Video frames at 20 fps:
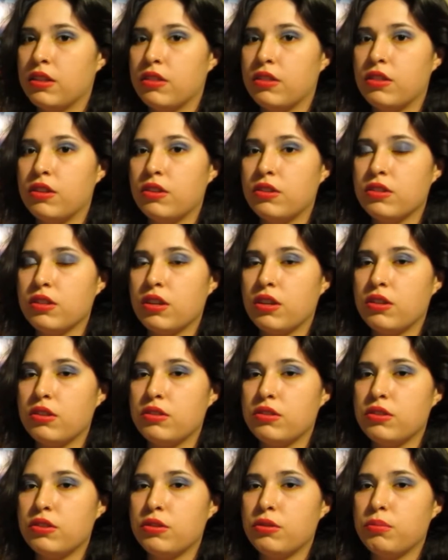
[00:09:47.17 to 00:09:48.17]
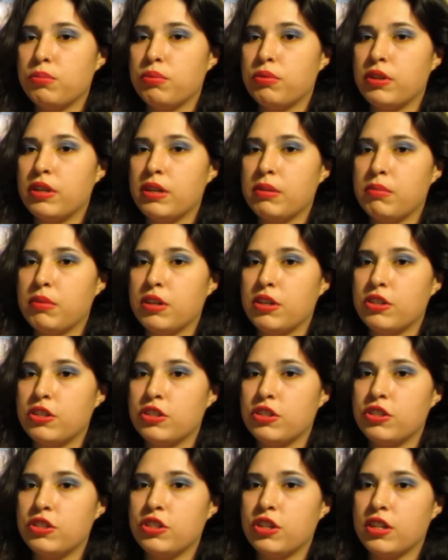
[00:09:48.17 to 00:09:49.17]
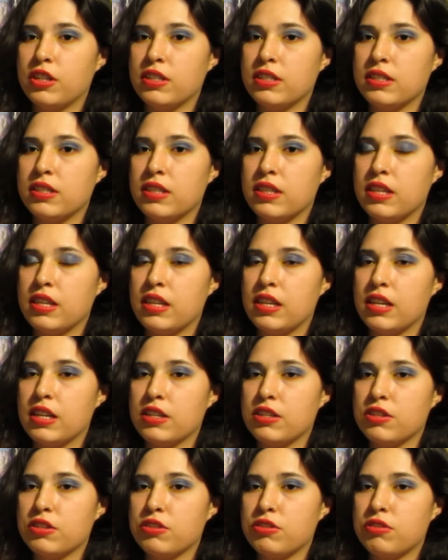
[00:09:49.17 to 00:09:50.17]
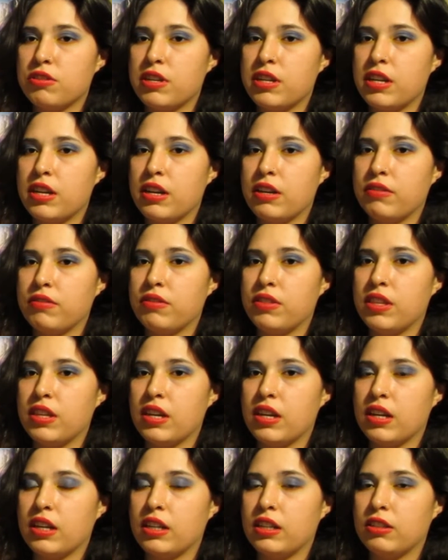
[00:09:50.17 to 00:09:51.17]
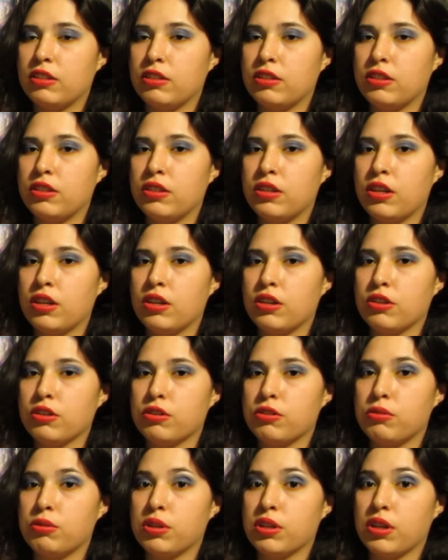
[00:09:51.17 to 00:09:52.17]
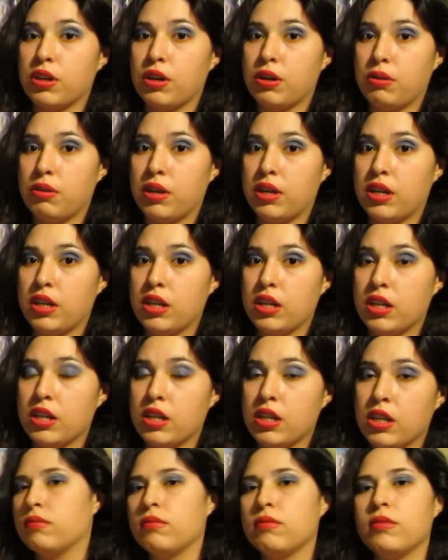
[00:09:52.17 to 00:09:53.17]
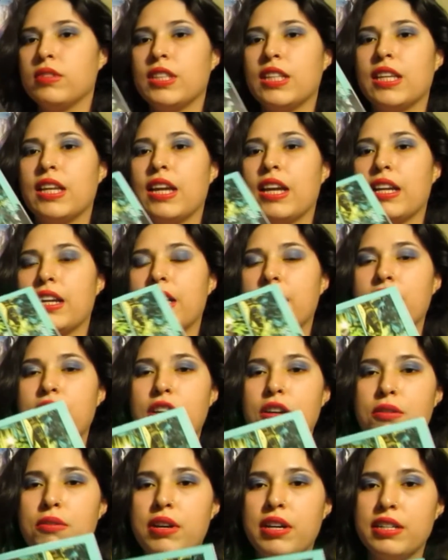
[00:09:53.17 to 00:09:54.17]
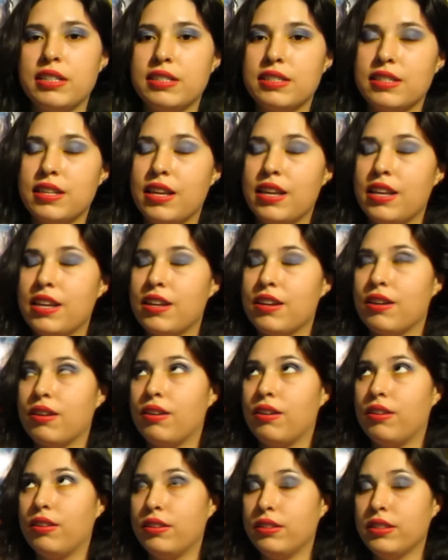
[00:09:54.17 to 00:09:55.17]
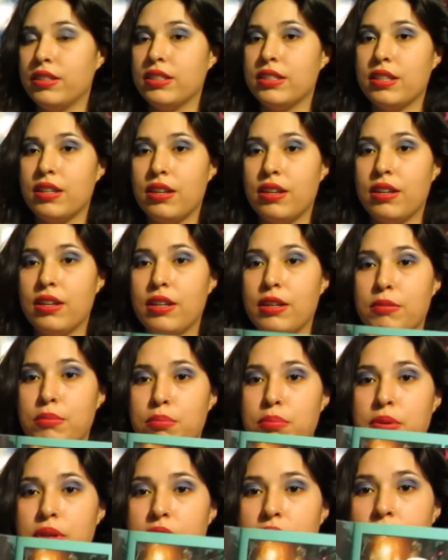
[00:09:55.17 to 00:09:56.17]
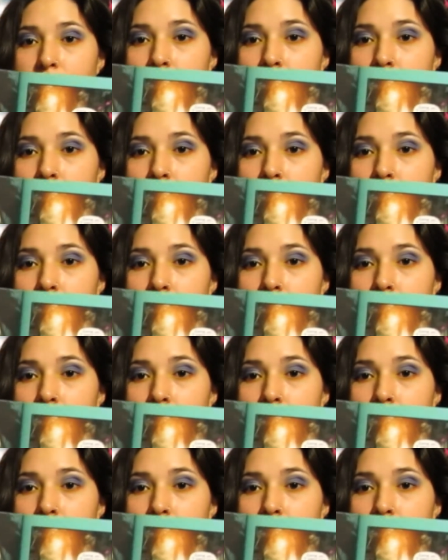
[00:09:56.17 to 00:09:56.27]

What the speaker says: There's also pretty much just the history of the island Krakoa. And I know I say it all the time, but